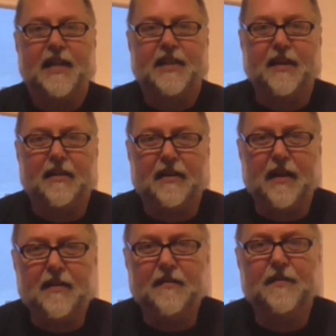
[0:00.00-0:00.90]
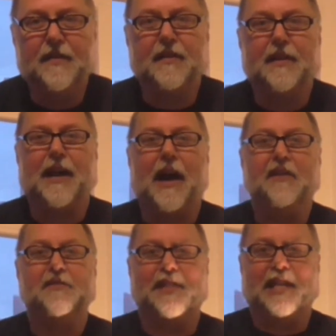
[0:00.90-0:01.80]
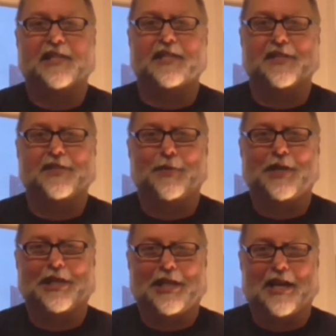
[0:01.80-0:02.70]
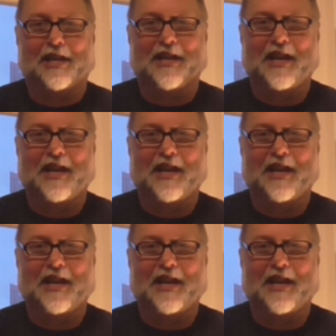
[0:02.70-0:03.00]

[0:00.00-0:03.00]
there are over 100 lessons we can learn